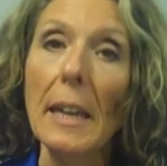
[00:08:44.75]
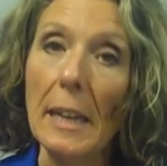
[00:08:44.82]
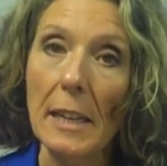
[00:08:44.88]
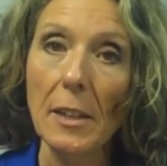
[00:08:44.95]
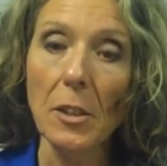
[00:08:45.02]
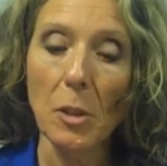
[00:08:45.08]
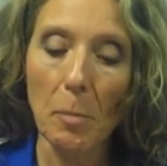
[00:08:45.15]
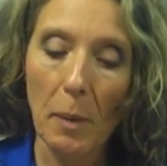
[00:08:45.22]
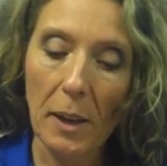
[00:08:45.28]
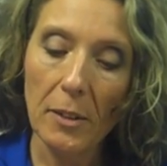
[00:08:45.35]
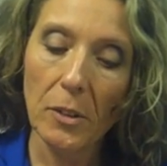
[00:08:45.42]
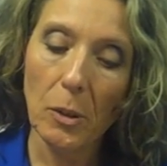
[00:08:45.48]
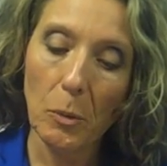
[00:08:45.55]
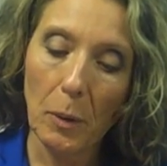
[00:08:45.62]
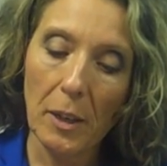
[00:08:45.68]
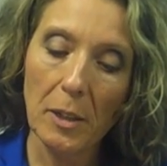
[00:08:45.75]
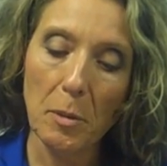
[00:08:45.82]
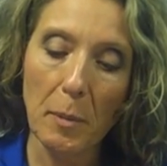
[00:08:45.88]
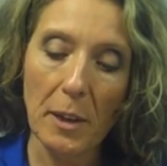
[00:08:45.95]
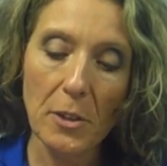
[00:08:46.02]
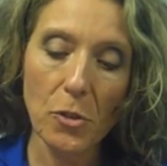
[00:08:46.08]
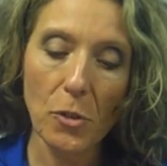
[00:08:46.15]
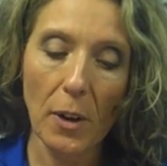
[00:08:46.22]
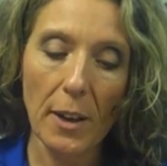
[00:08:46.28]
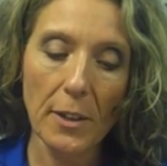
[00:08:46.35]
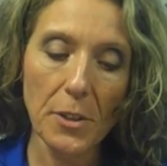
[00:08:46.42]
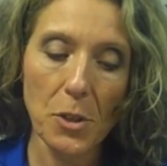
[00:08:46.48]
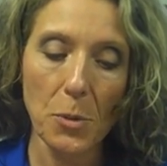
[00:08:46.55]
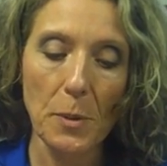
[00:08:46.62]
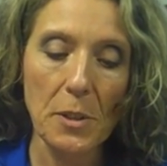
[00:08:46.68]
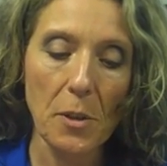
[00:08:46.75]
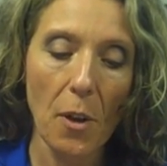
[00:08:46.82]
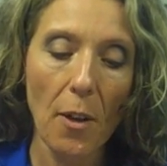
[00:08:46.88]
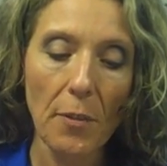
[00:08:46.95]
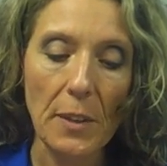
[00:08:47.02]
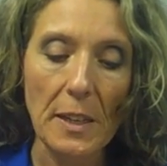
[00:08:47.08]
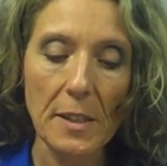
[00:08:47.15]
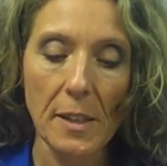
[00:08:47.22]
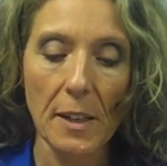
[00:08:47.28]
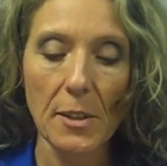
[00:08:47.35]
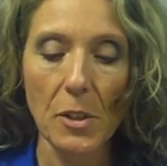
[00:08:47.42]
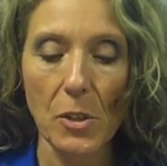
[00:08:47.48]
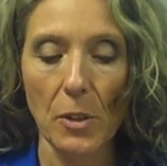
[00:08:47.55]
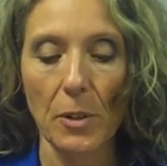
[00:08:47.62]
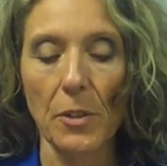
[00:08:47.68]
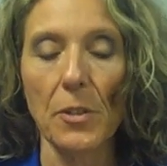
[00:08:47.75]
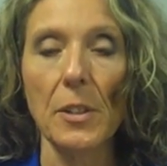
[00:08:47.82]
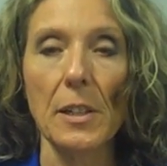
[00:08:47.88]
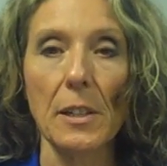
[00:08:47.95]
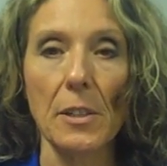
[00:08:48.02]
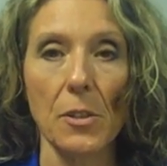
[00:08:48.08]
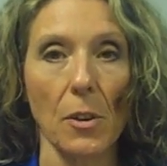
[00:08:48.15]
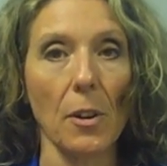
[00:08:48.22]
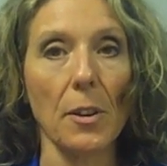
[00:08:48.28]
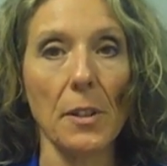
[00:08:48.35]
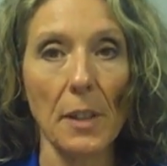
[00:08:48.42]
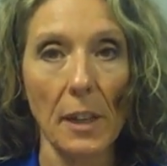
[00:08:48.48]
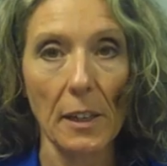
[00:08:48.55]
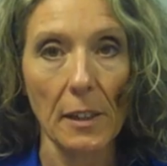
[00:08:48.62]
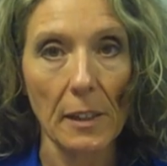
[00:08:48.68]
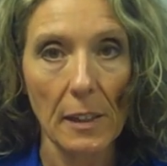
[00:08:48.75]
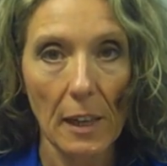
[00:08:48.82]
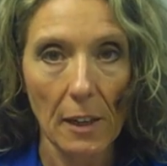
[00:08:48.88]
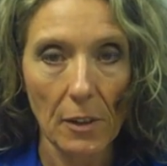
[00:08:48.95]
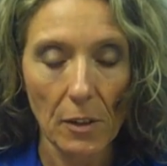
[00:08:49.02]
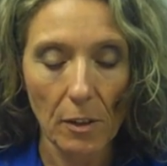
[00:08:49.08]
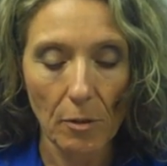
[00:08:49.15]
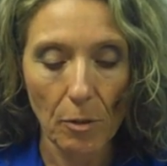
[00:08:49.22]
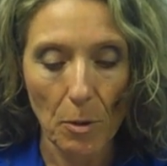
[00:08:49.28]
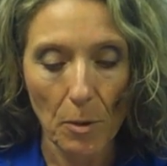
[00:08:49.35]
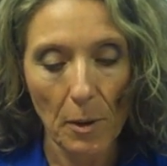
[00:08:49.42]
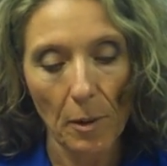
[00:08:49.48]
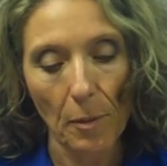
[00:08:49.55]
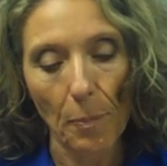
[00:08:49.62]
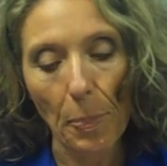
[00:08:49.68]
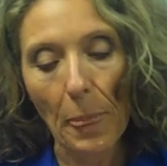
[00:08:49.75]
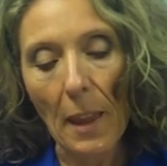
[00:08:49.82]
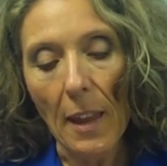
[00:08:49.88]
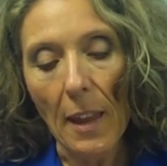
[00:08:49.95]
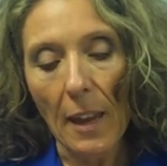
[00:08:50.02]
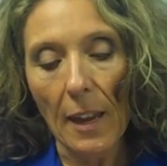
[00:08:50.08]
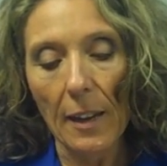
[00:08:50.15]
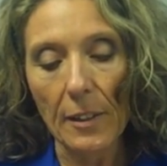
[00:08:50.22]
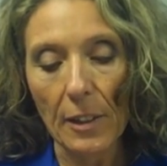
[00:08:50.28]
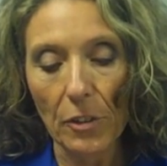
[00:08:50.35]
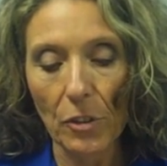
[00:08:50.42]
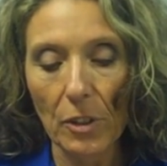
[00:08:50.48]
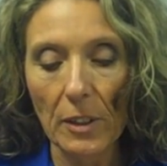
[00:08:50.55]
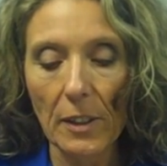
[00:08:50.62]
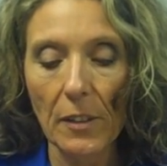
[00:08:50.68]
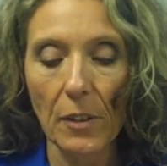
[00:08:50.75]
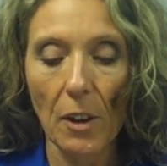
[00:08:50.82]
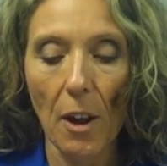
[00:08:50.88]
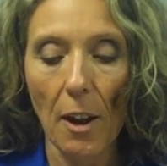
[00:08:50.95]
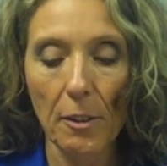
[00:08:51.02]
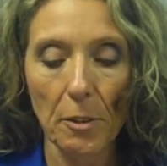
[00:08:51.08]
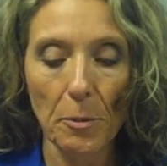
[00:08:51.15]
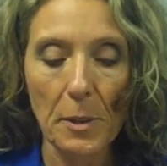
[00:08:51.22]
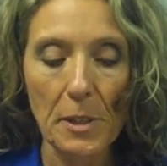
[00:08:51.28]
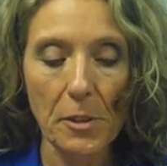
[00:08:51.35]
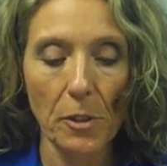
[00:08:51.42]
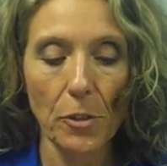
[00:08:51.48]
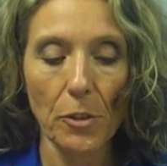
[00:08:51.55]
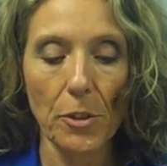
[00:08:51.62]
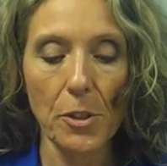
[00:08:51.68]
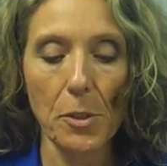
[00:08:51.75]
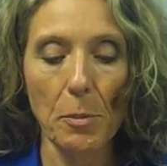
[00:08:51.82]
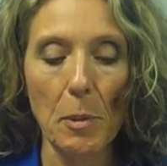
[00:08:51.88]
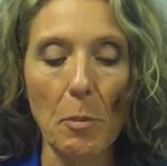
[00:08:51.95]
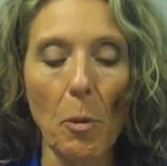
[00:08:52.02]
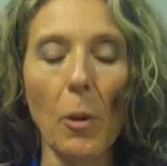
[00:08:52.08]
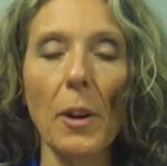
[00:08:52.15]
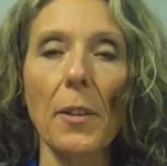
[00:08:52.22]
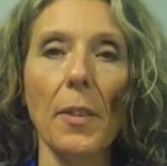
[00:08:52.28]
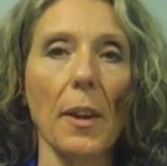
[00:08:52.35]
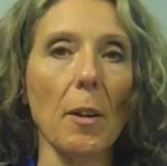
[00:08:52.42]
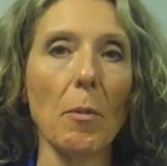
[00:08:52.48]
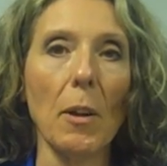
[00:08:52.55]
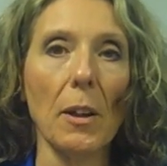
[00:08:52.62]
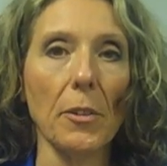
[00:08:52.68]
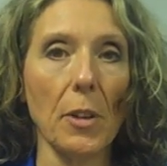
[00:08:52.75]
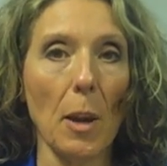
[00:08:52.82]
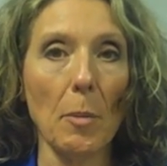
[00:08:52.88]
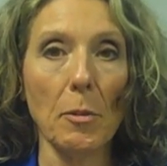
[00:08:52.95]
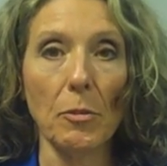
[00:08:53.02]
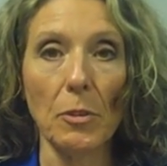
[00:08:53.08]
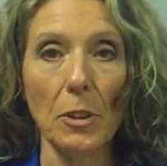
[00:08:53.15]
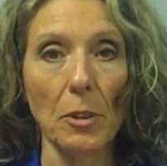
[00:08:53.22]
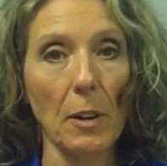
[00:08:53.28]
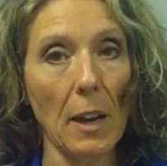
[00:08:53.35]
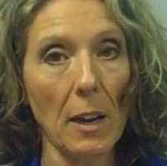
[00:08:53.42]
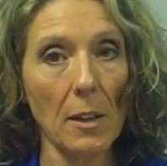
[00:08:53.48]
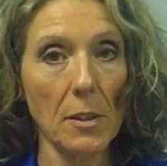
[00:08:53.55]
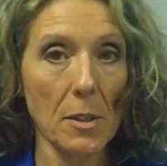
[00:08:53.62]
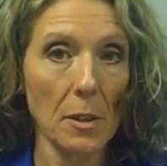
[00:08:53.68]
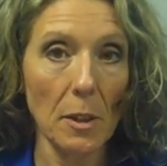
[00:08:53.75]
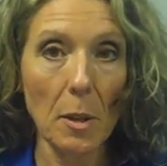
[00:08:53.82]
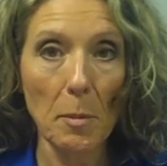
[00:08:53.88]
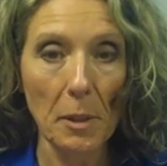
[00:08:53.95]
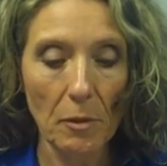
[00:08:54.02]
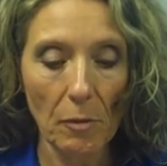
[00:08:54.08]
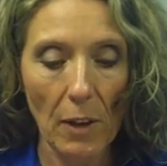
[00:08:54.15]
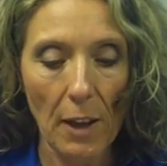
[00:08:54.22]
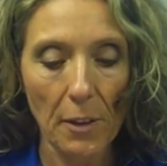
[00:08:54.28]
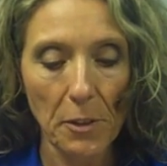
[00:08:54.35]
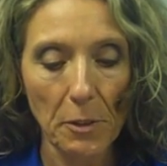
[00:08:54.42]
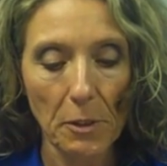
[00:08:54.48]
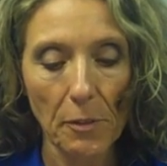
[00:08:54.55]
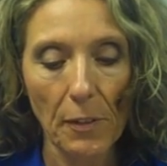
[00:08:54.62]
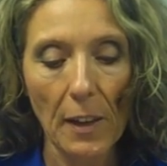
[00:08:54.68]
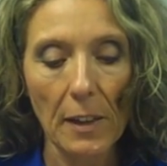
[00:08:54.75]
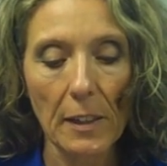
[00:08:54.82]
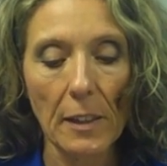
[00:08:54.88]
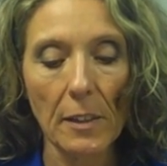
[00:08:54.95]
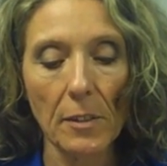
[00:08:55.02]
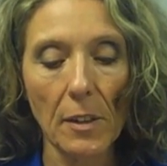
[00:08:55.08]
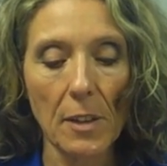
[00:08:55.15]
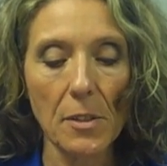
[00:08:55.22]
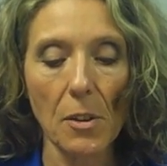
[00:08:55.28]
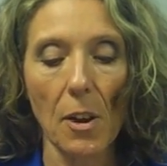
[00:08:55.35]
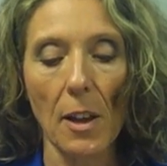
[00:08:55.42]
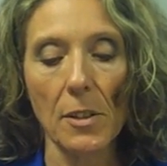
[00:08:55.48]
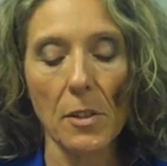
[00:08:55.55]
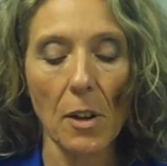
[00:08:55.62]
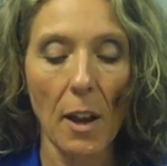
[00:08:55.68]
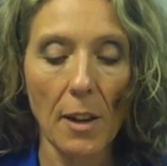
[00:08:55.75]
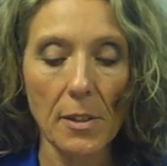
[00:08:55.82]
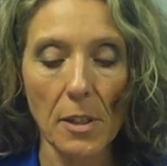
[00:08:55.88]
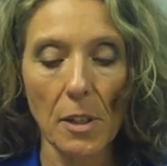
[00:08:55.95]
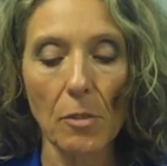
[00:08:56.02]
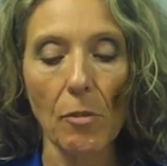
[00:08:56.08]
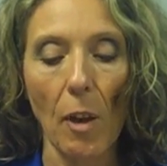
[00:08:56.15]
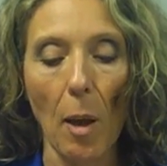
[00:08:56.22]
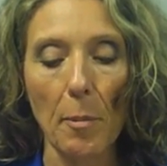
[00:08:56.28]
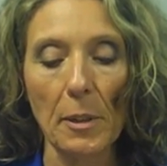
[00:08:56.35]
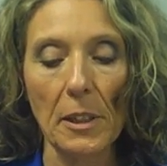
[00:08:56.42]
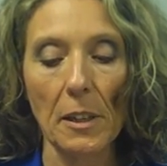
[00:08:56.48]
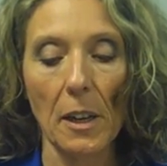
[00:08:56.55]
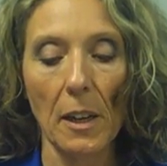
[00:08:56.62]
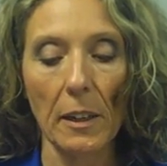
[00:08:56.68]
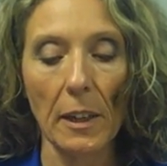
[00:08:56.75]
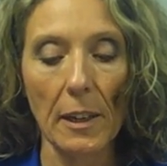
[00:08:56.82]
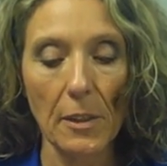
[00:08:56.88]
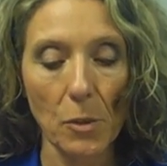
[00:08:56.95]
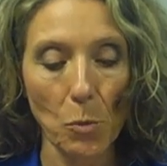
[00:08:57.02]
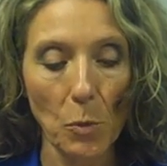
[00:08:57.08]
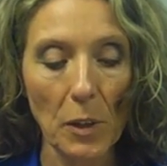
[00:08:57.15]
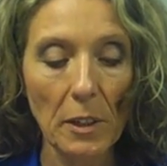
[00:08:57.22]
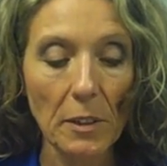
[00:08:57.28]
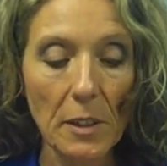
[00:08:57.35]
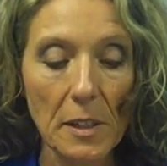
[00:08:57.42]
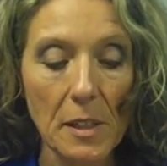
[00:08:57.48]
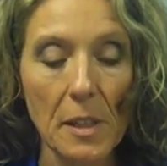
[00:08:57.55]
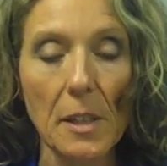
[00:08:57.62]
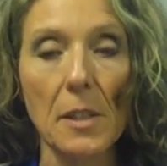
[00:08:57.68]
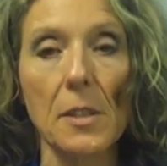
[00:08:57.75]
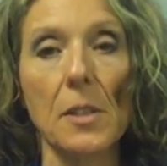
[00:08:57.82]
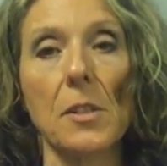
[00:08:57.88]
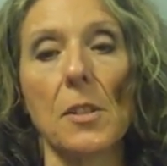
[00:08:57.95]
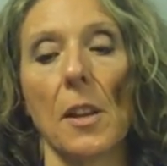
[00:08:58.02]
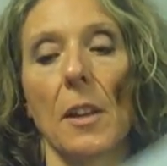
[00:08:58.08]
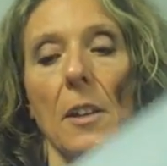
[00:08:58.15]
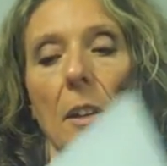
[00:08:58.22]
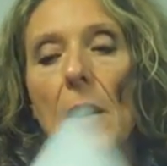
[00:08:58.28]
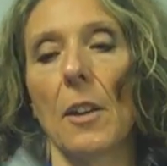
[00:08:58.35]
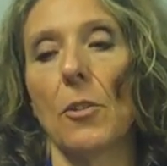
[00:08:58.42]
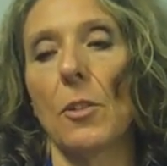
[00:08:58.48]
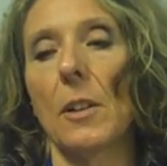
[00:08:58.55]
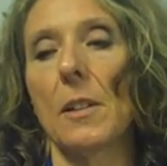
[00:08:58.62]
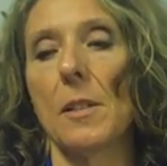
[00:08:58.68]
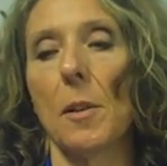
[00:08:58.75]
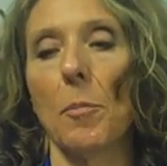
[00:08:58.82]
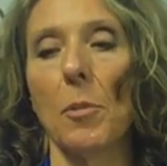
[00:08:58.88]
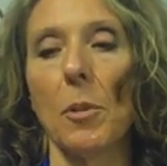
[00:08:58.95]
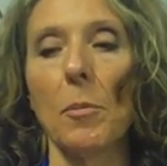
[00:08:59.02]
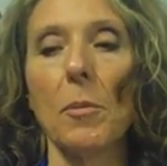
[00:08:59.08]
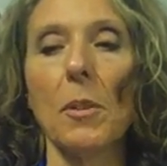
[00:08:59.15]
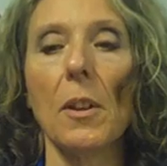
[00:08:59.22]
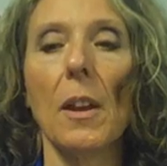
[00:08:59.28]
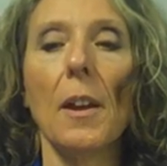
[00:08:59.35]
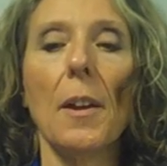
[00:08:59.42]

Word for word: Independent randomized trials to resolve these uncertainties are needed. End of quote. Additionally, the Cochrane researchers report that while Tamiflu has limited value, if any, it does cause nausea, vomiting, headaches, renal disease, and psychiatric symptoms.